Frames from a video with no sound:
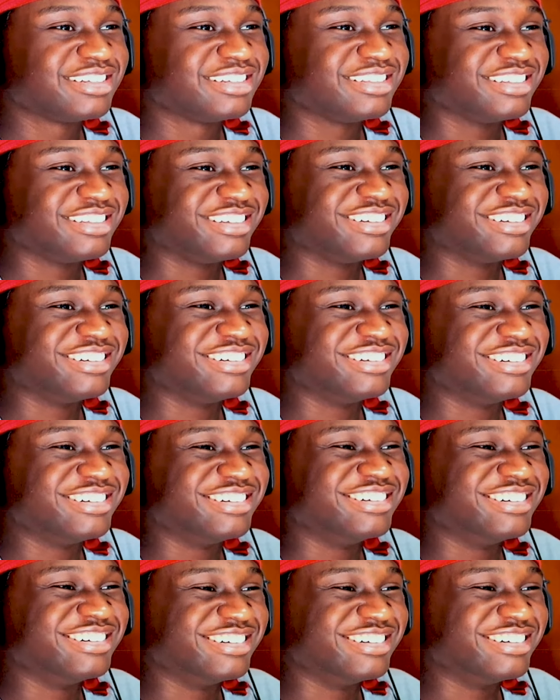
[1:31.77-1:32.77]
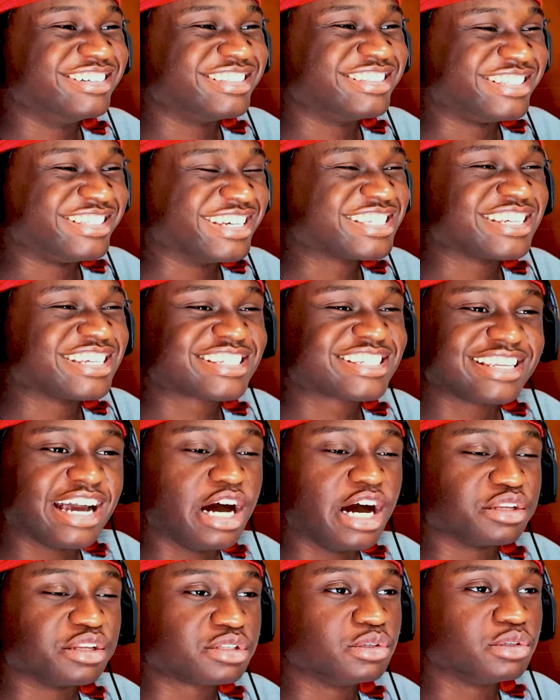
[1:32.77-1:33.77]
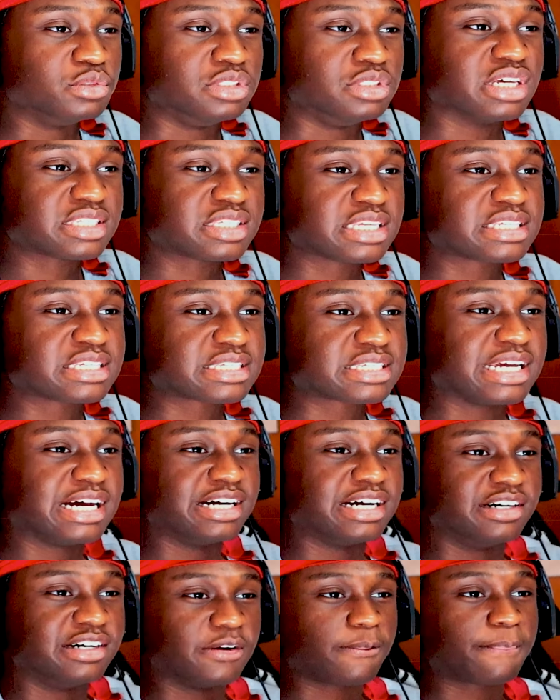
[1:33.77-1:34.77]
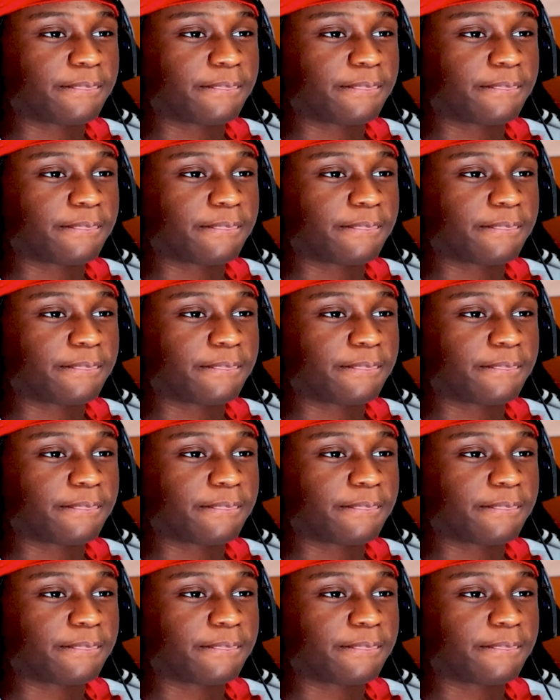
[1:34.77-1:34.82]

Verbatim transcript: Yeah, just his style too. Just his style.